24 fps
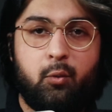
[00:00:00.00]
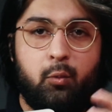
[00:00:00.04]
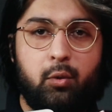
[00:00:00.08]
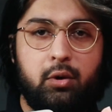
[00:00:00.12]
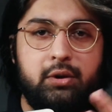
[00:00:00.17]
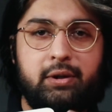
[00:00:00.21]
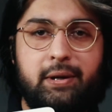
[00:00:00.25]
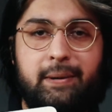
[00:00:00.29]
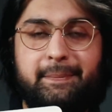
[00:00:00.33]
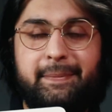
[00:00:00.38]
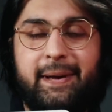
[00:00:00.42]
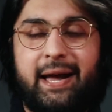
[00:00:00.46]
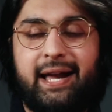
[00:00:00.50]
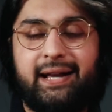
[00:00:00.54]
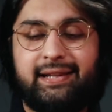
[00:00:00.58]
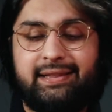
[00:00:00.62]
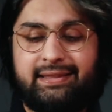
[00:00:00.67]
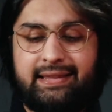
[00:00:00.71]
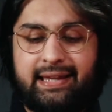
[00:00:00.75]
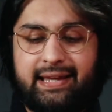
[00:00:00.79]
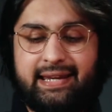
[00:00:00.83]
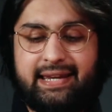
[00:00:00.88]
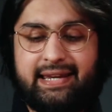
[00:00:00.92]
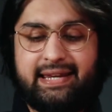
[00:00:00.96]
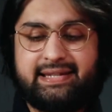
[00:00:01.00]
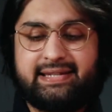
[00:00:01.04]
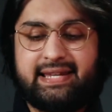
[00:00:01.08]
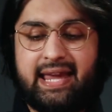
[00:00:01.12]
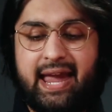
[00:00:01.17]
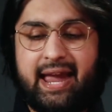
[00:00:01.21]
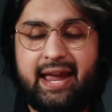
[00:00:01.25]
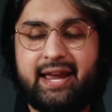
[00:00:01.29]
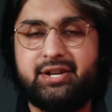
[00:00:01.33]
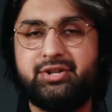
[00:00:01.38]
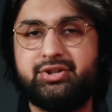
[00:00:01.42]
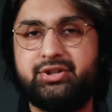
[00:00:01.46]
Welcome back, ladies
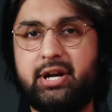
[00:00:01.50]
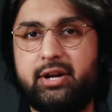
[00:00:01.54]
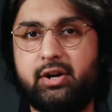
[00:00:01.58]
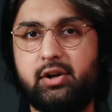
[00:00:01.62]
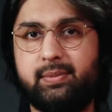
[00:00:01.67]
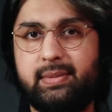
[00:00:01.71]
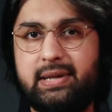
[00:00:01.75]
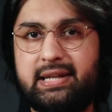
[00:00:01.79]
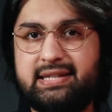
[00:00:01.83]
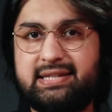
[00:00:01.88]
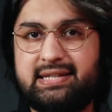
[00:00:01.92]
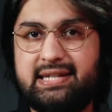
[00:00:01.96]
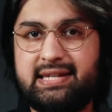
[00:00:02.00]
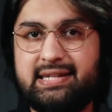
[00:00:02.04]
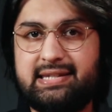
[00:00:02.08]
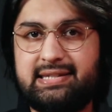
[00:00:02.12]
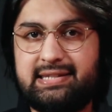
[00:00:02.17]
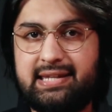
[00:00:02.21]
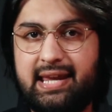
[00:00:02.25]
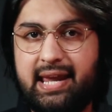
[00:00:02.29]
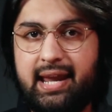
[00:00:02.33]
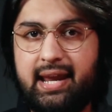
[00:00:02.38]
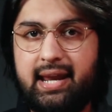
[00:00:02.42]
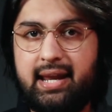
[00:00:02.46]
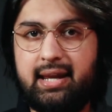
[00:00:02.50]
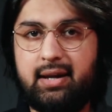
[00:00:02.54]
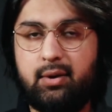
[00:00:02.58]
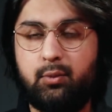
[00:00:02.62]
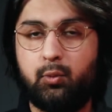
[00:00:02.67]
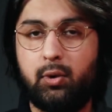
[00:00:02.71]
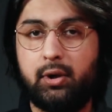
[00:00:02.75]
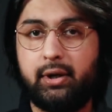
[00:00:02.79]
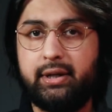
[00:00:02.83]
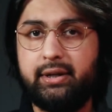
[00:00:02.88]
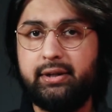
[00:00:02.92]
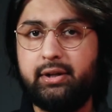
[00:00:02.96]
and gentlemen. Today
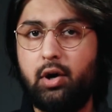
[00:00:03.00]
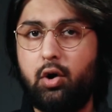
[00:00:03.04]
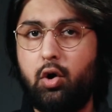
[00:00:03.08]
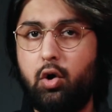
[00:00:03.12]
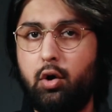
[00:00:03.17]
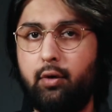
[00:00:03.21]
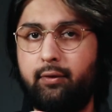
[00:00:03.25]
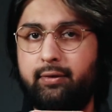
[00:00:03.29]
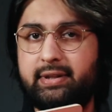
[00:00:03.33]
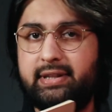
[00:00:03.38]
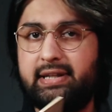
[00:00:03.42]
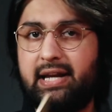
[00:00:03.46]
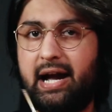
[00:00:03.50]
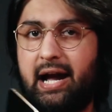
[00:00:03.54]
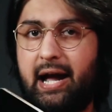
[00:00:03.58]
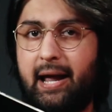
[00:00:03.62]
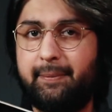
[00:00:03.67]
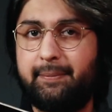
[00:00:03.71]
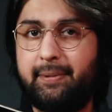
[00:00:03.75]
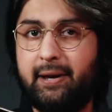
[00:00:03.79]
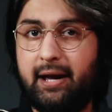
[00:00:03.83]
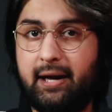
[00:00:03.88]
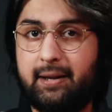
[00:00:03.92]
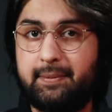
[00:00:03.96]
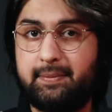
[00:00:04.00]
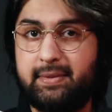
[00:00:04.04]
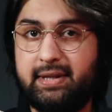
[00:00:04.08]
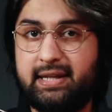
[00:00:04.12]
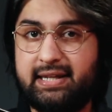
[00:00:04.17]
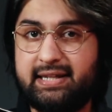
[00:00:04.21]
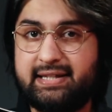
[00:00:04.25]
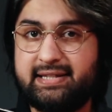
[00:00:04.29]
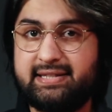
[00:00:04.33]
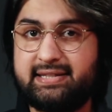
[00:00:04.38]
we're gonna go over the iPad mini